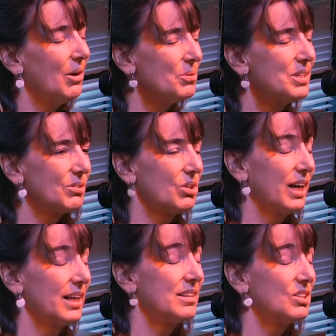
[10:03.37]
wouldn't have
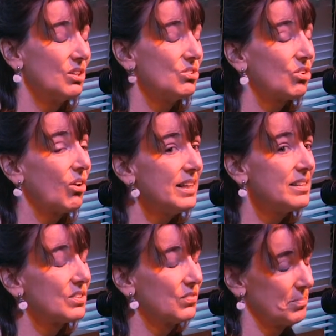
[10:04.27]
created this huge
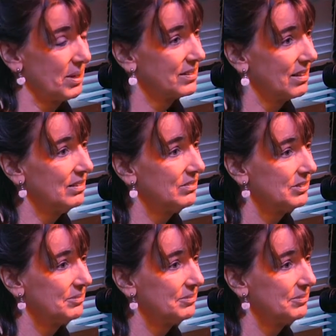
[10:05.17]
crisis for myself.